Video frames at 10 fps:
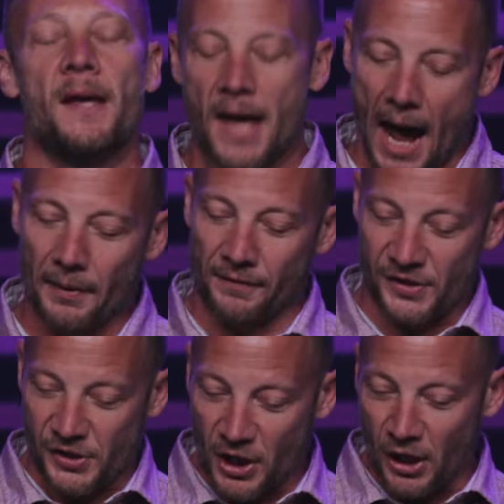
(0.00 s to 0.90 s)
How many of
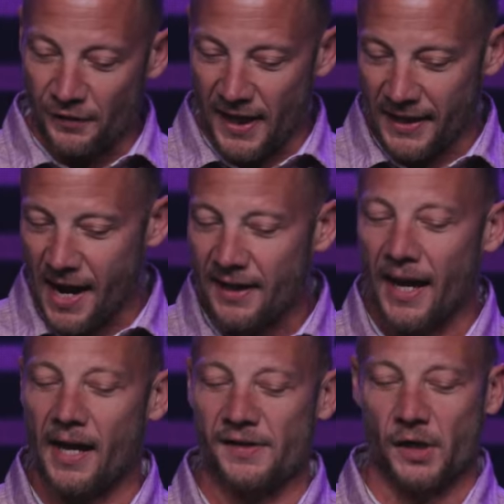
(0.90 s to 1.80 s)
us know that God
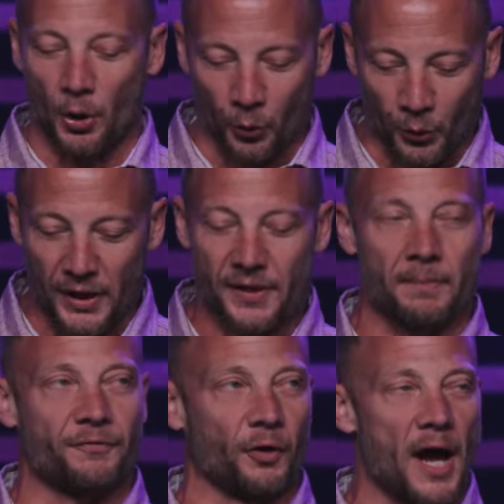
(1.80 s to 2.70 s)
has a rhythm for